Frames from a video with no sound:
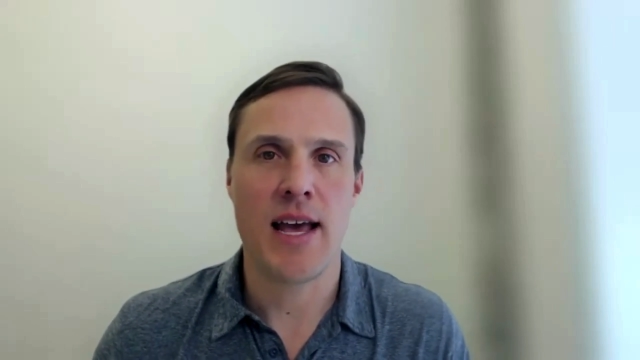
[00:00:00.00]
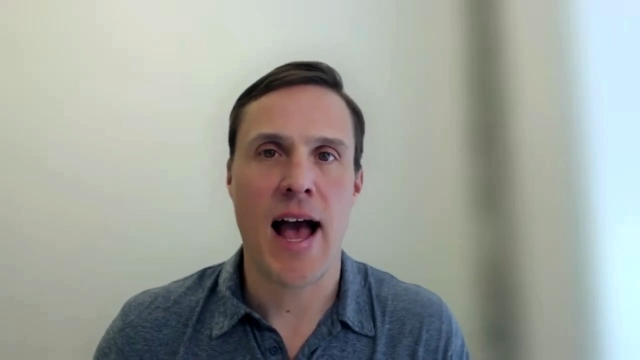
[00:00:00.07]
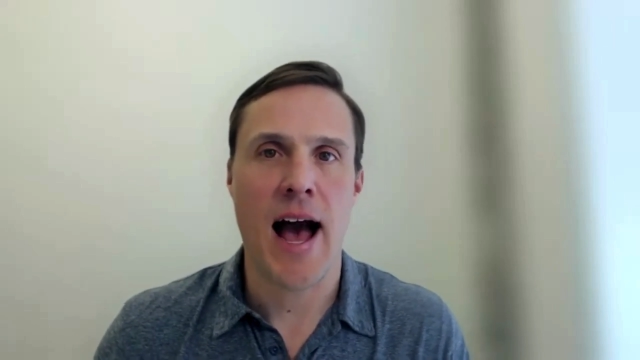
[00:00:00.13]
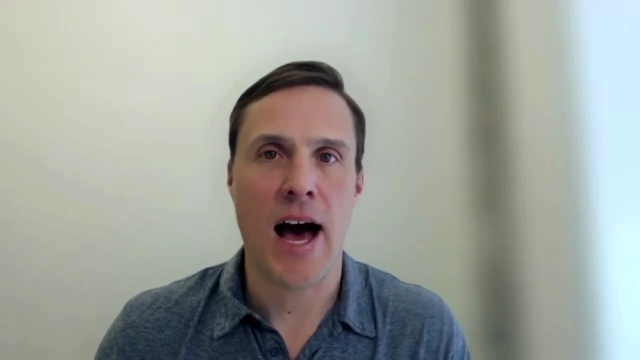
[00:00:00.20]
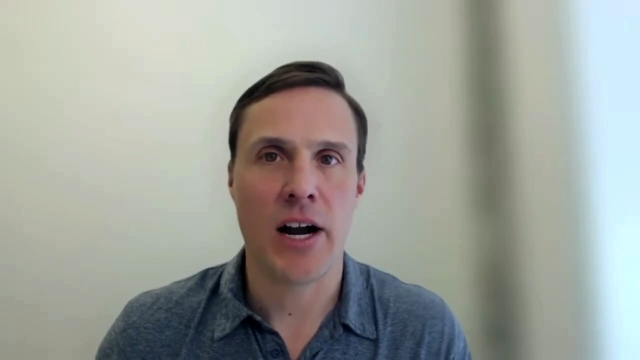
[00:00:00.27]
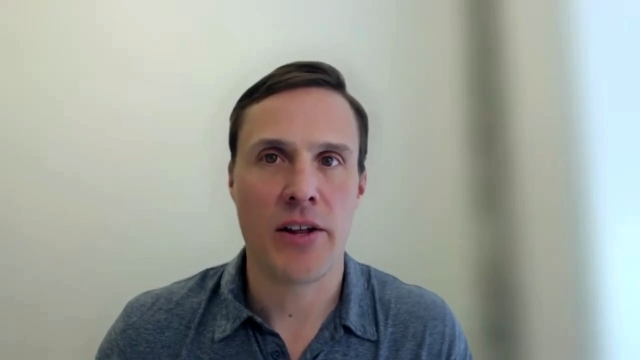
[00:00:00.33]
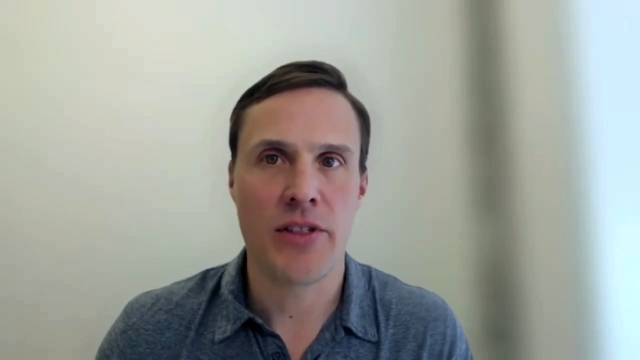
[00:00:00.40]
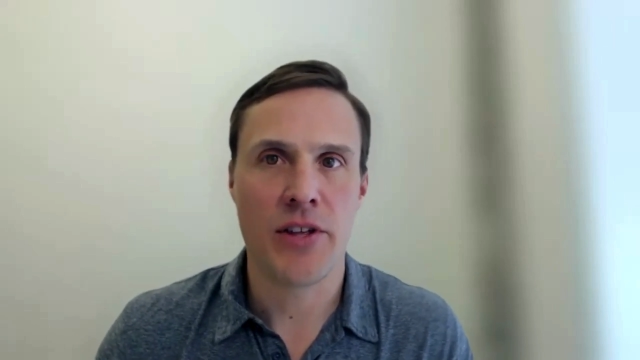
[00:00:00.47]

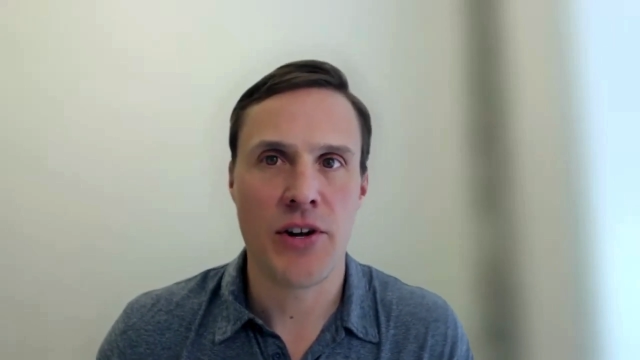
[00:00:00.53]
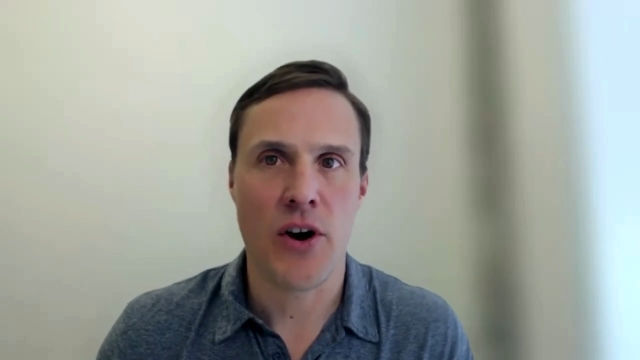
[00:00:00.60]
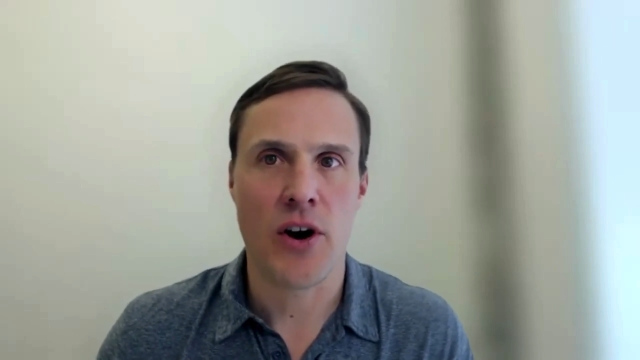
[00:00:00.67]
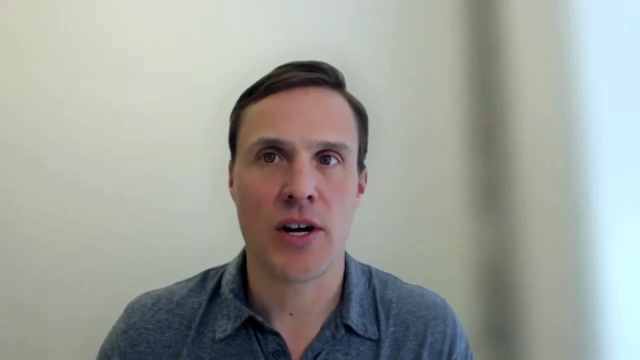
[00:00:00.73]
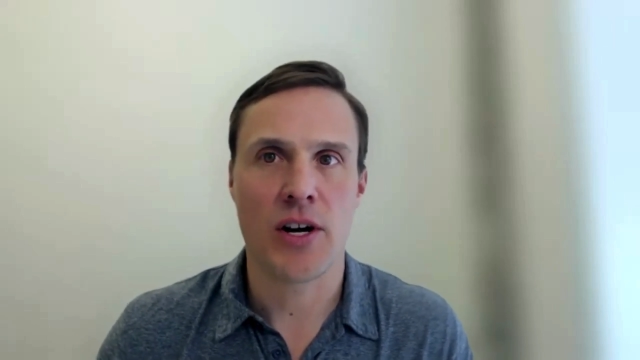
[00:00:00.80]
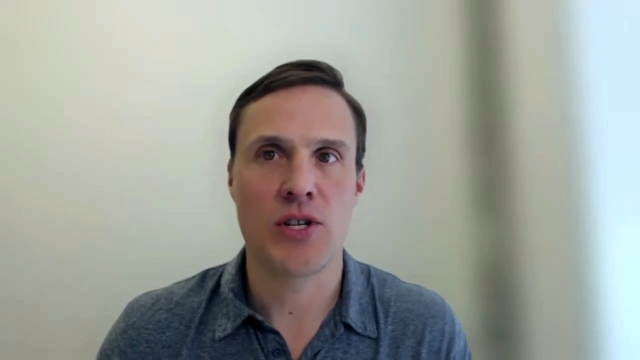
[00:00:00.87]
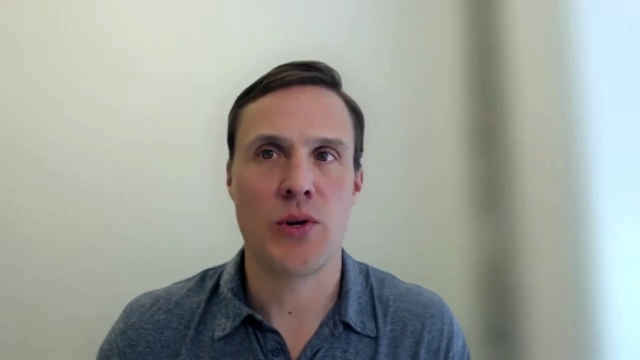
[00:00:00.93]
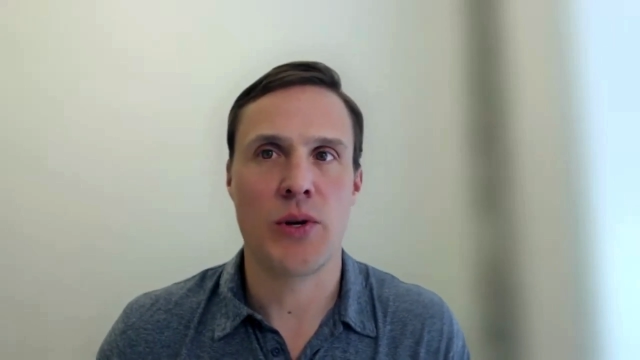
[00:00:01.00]
out of the
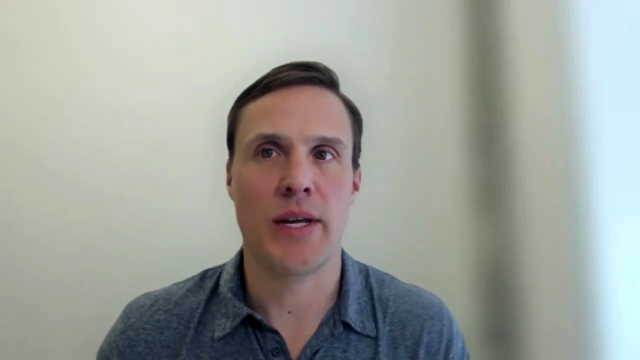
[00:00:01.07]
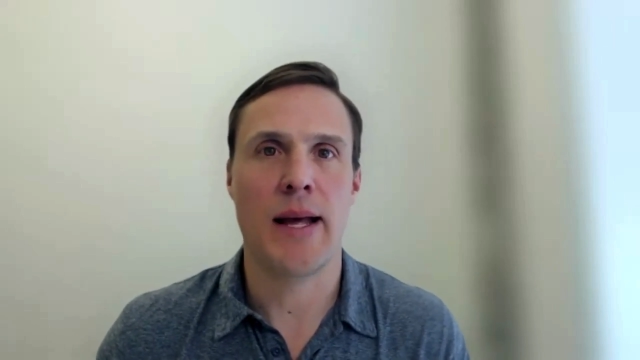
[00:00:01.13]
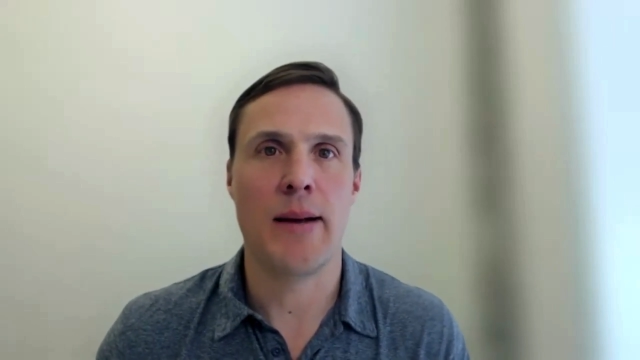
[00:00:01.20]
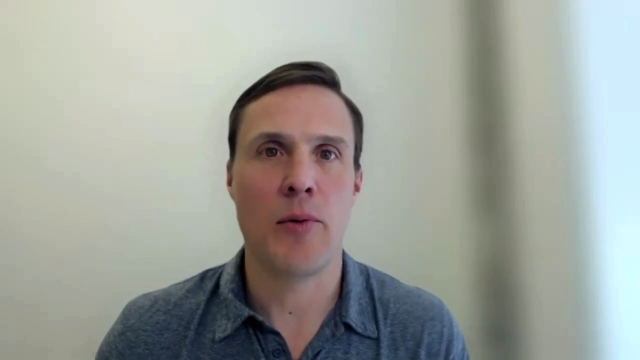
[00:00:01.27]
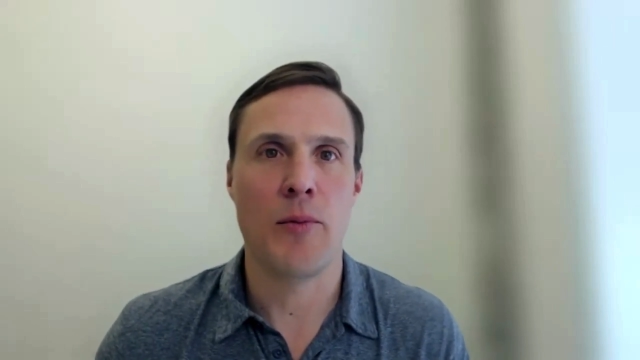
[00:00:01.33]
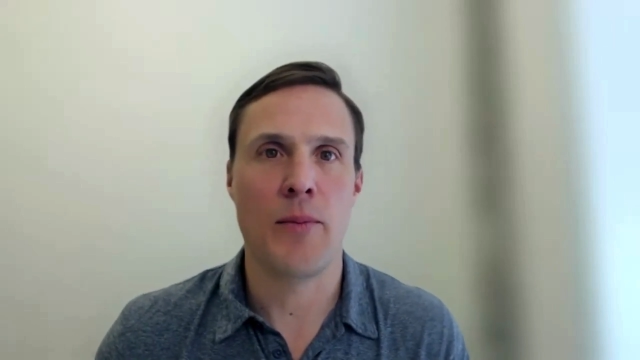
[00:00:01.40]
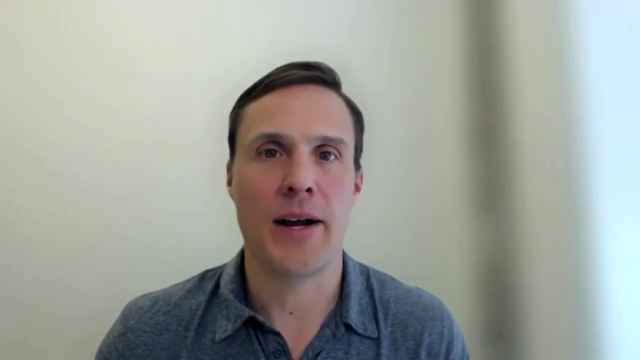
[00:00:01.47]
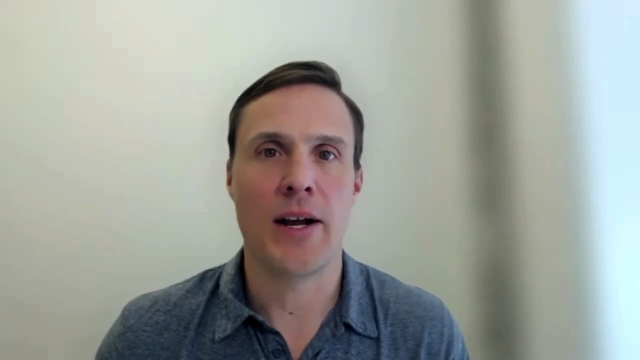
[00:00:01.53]
dark so you can implement